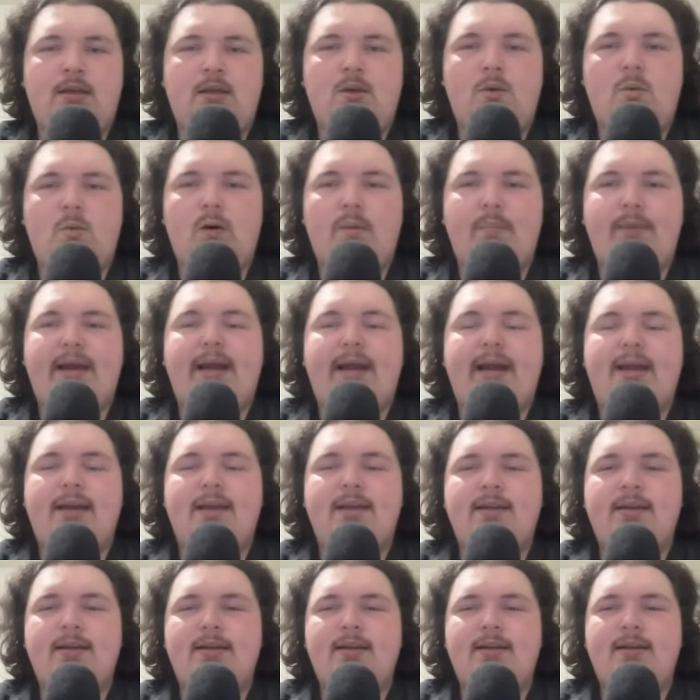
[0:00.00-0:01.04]
We're back
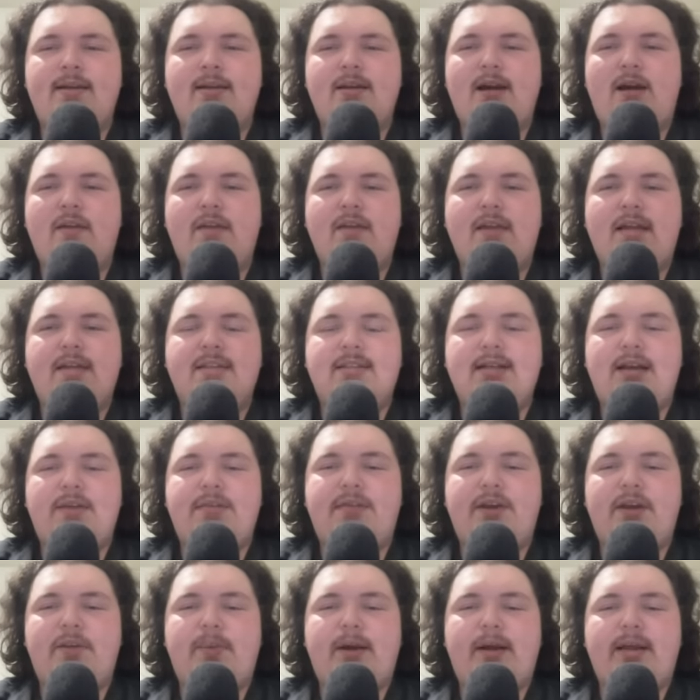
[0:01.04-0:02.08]
on the Lockdown
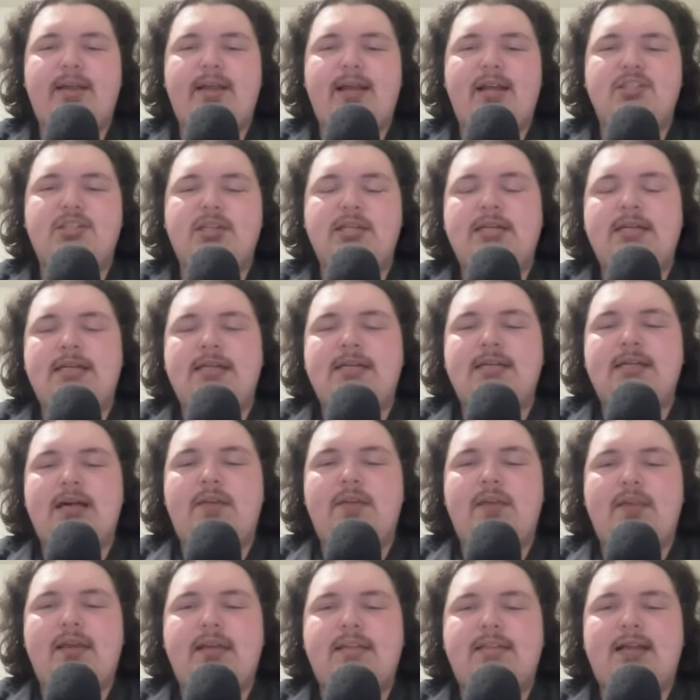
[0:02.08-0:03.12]
Thunder Podcast, on
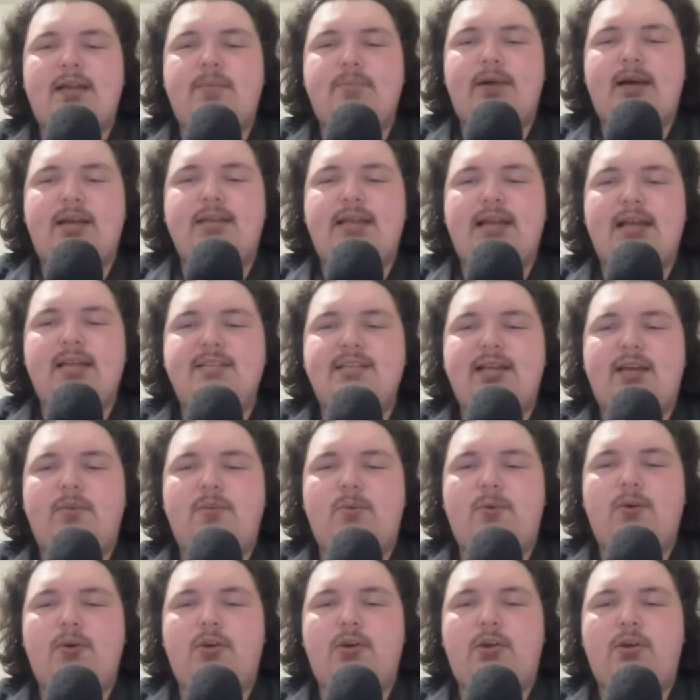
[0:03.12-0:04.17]
the Lockdown Podcast
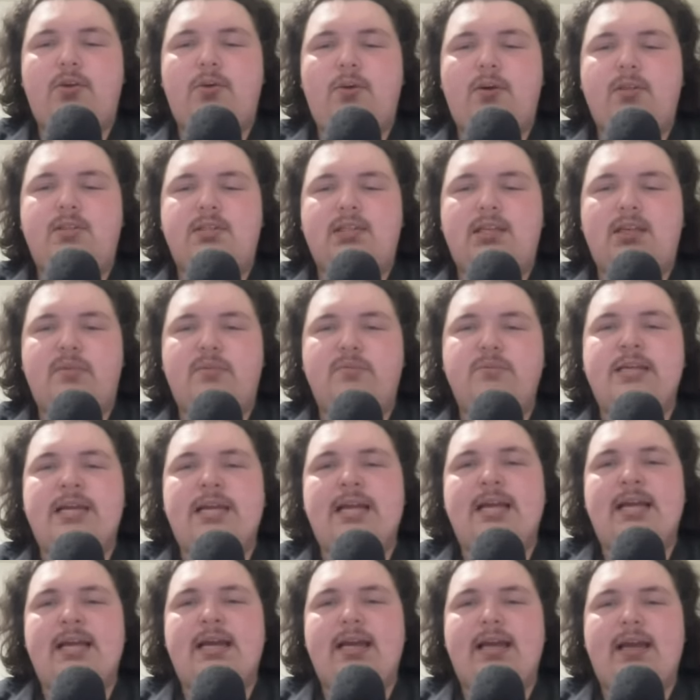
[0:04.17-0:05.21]
Network, your team
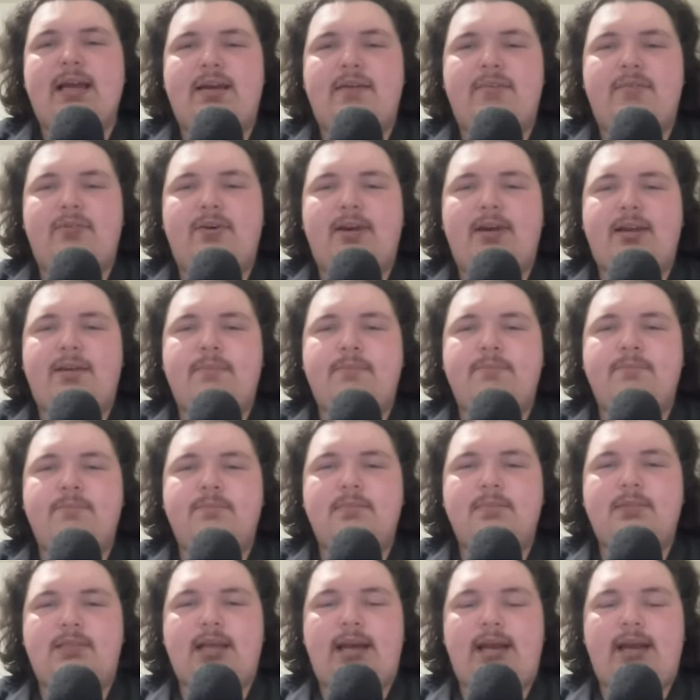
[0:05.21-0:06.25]
every
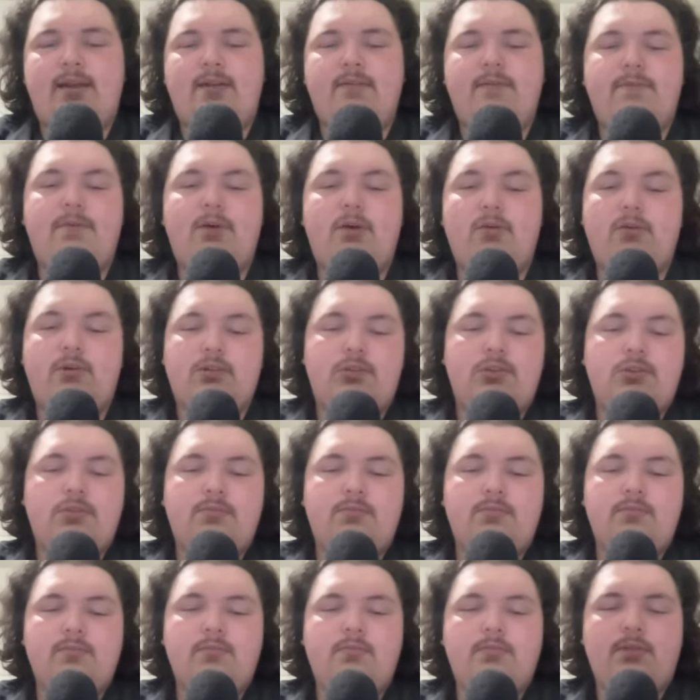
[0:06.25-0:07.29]
day. Folks,
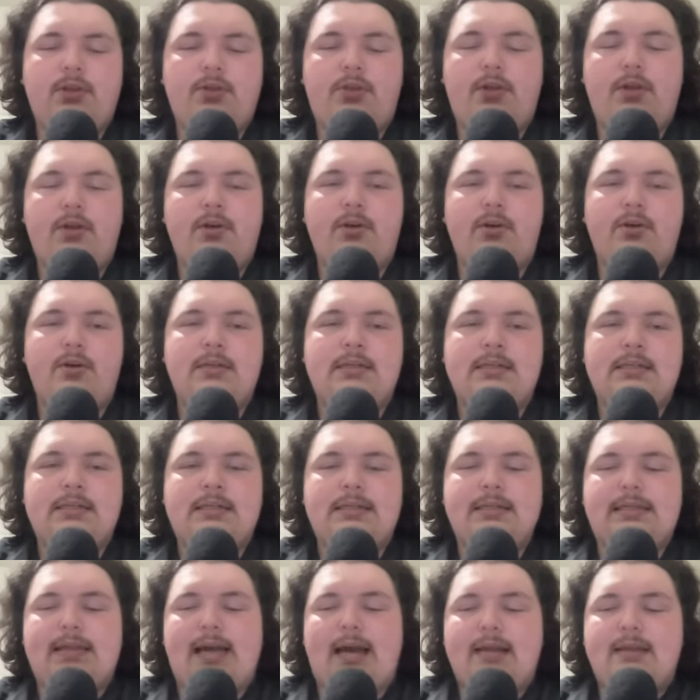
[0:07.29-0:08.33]
the Thunder
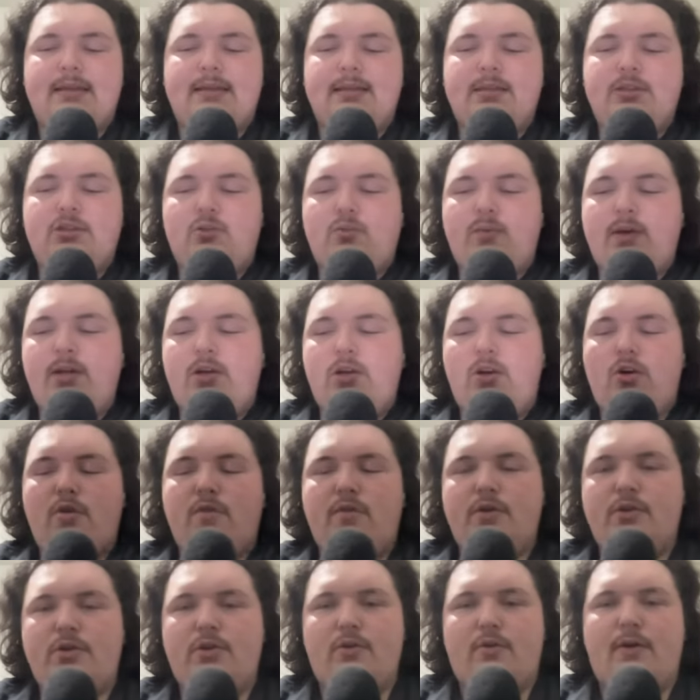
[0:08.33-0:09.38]
got this win
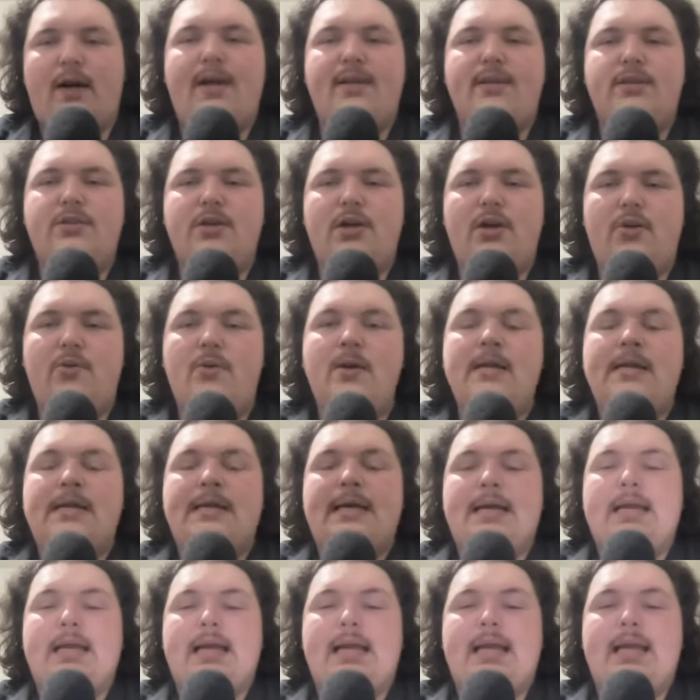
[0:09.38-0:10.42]
over Toronto,
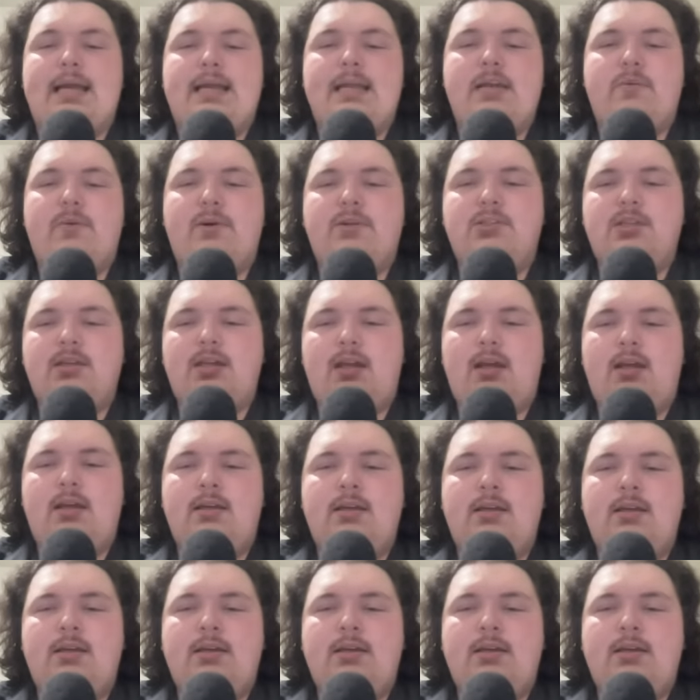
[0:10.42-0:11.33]
and it was a